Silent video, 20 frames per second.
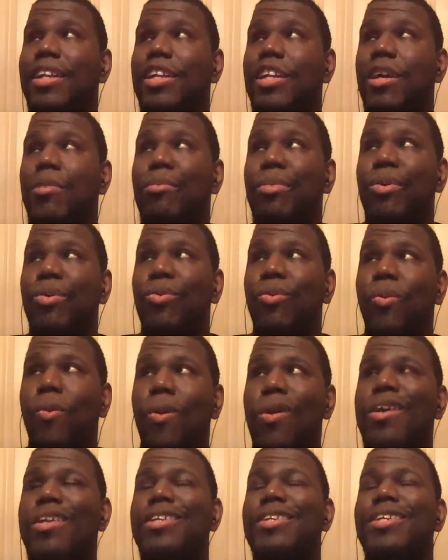number
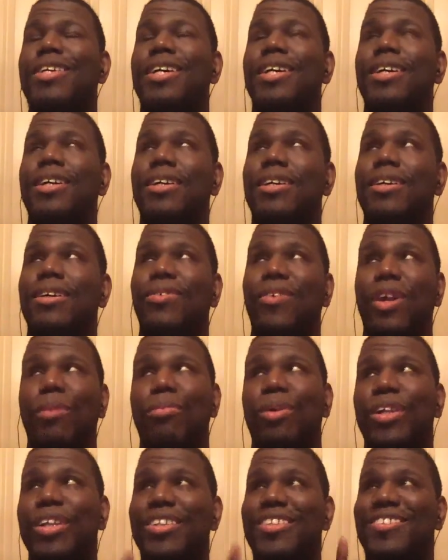one with a
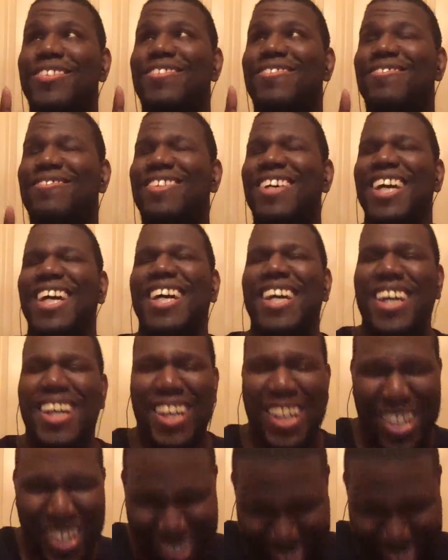bullet. Man,